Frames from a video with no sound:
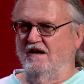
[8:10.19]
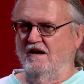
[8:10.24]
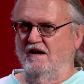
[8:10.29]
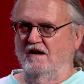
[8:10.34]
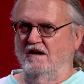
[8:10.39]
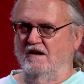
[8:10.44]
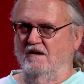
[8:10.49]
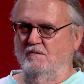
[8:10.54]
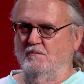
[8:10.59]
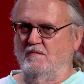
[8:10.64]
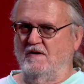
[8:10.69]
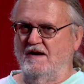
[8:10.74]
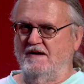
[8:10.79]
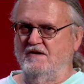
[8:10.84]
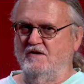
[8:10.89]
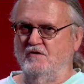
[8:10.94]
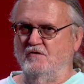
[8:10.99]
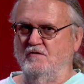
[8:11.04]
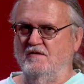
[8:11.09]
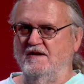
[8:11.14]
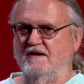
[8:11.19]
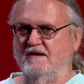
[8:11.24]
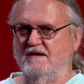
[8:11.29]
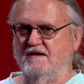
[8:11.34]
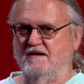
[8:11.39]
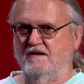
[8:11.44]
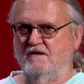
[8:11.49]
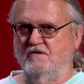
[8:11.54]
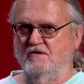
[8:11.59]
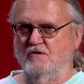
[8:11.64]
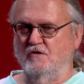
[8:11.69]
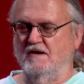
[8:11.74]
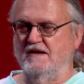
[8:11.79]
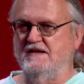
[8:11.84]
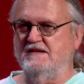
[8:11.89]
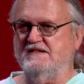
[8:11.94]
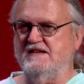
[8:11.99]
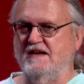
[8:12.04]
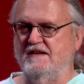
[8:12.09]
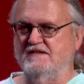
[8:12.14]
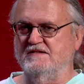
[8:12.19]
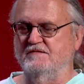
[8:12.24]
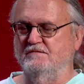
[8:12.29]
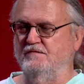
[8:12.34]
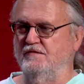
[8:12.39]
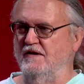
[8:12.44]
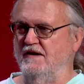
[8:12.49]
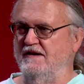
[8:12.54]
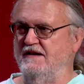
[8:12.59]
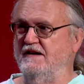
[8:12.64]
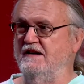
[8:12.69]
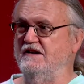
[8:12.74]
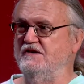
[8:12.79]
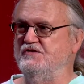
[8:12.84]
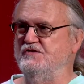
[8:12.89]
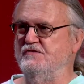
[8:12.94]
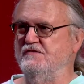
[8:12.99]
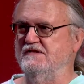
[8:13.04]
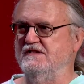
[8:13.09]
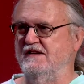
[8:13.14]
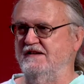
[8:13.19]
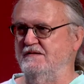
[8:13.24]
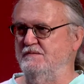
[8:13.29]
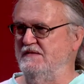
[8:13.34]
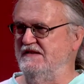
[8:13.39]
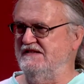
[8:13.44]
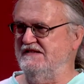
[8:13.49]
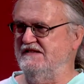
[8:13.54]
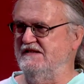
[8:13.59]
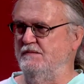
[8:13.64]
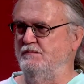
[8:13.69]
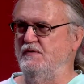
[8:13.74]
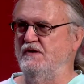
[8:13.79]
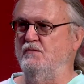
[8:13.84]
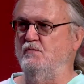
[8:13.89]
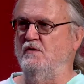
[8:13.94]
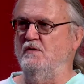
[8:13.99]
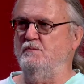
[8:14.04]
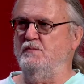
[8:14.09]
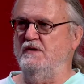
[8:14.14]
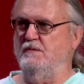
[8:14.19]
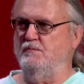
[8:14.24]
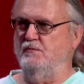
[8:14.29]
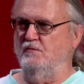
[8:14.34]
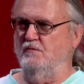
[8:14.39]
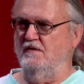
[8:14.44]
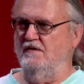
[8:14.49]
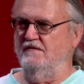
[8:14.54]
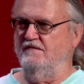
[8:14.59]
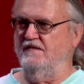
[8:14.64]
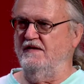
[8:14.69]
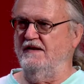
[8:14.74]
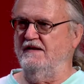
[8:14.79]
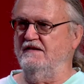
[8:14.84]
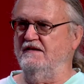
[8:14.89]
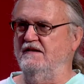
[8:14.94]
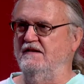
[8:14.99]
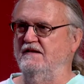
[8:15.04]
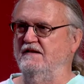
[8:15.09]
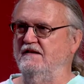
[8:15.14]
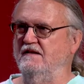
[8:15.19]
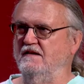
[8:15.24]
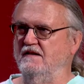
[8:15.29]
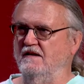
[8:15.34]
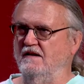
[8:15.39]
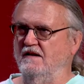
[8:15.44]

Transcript: I know that Illinois has had some flooding issues on the Mississippi where people were affected.